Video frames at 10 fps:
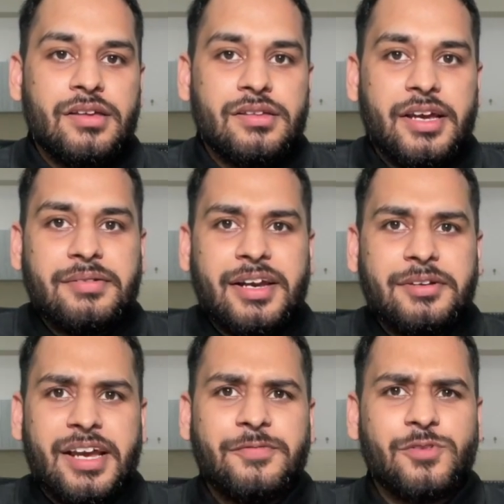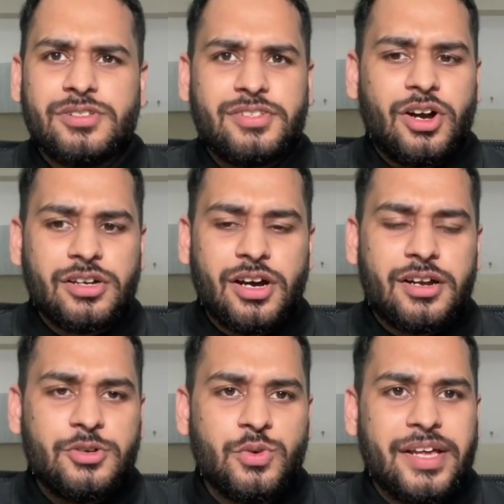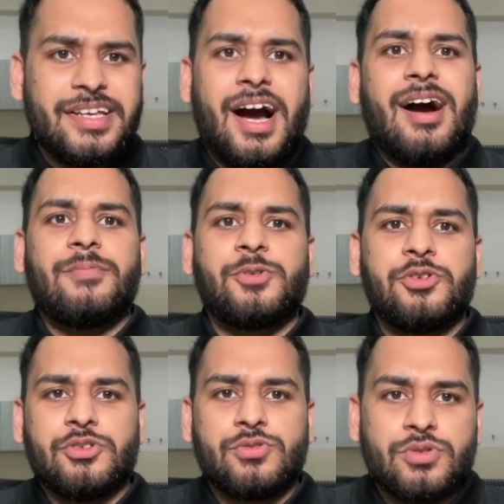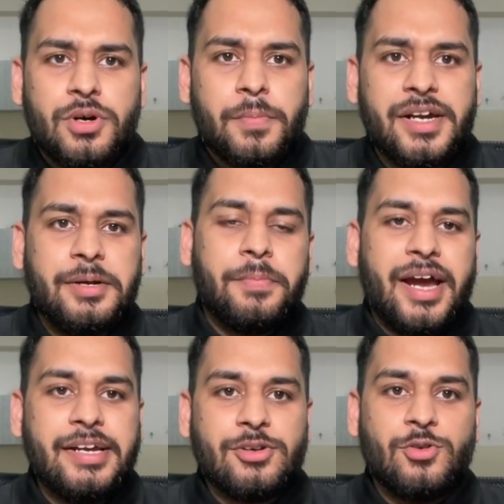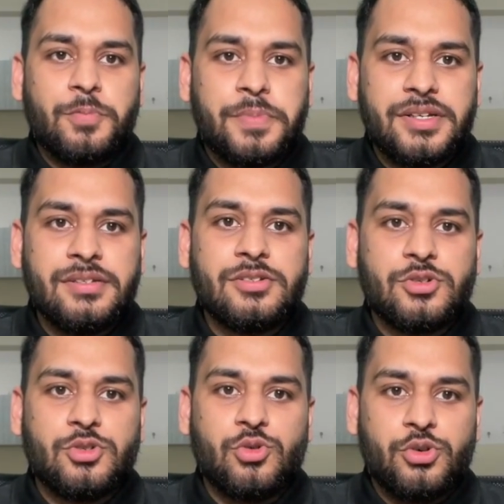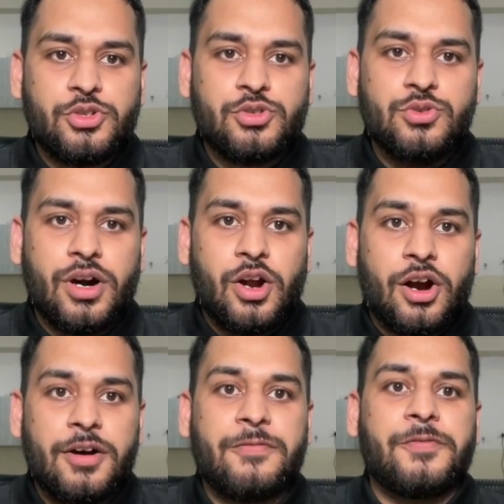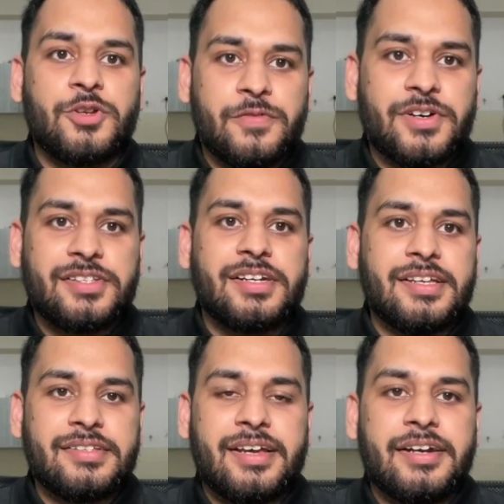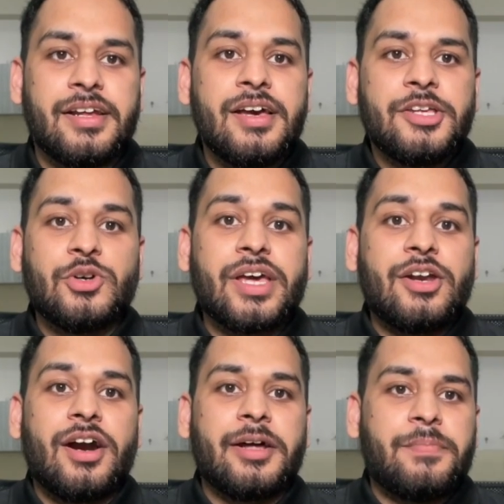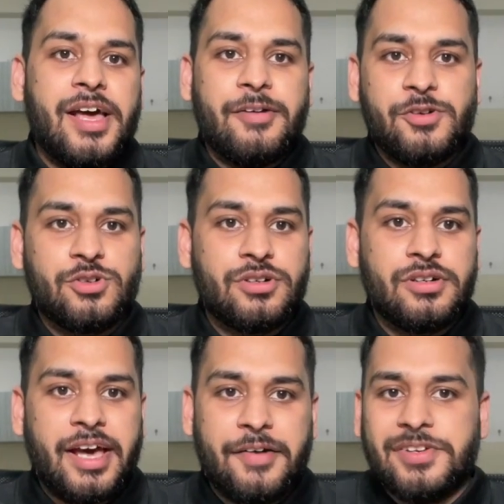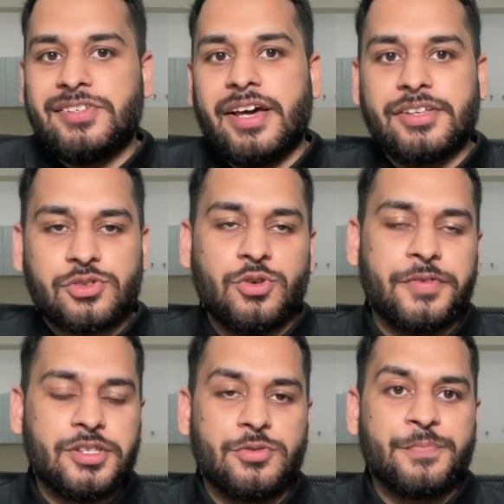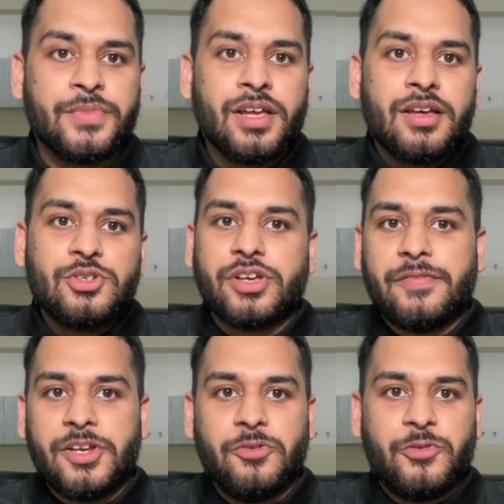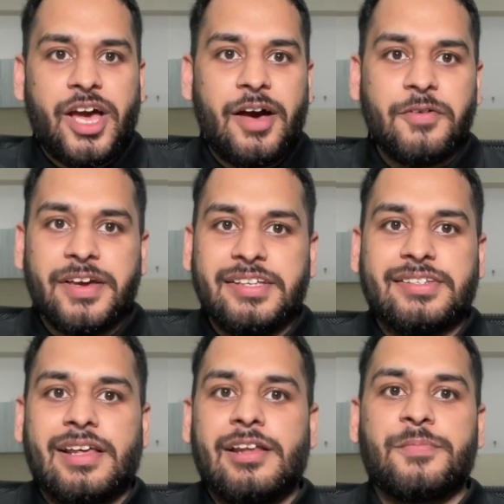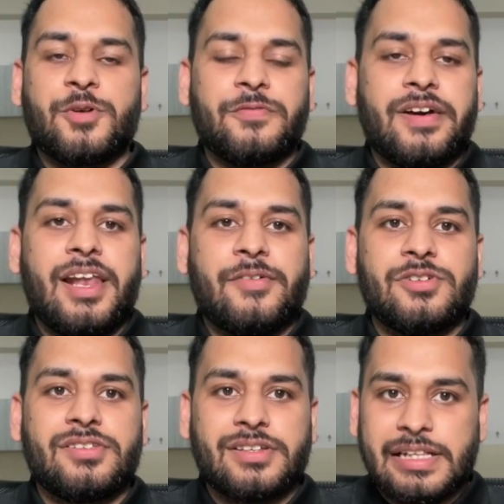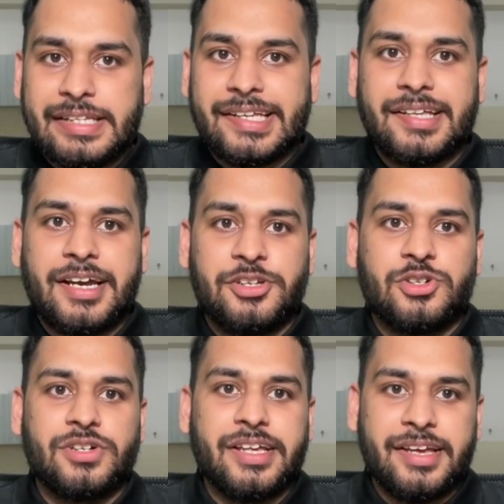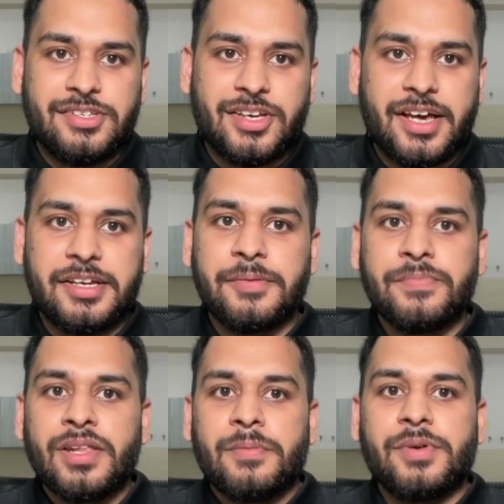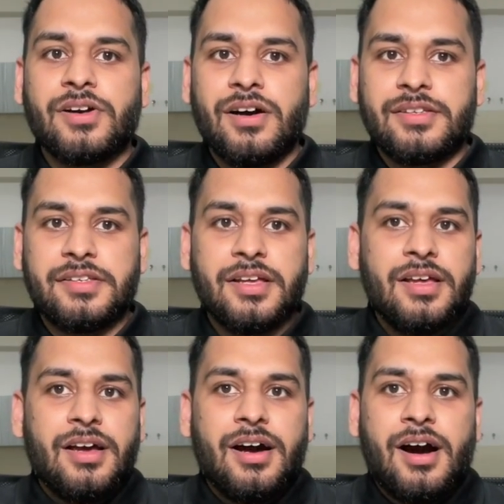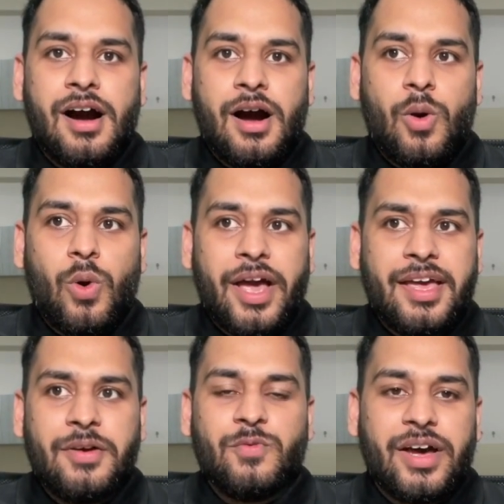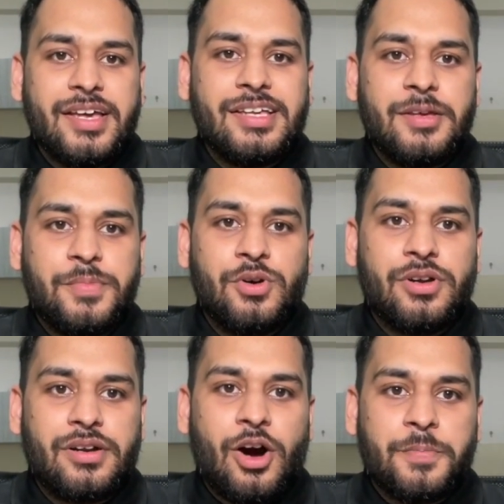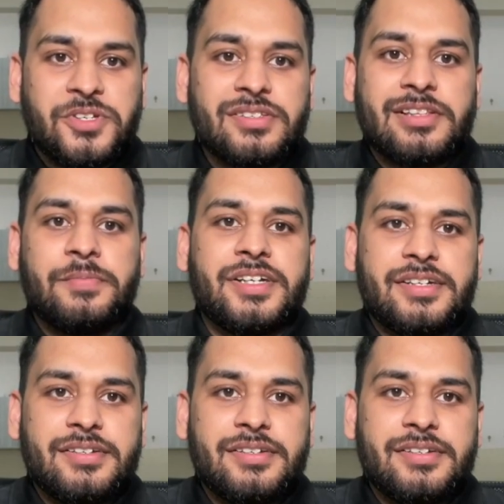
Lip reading: it was not going to do any harm to you, but it might open doors to a lot of universities that you cannot apply if you don't have a GRE score with you. So even if you have a very stellar profile, I would still say that you should take GRE, because why keep your options limited?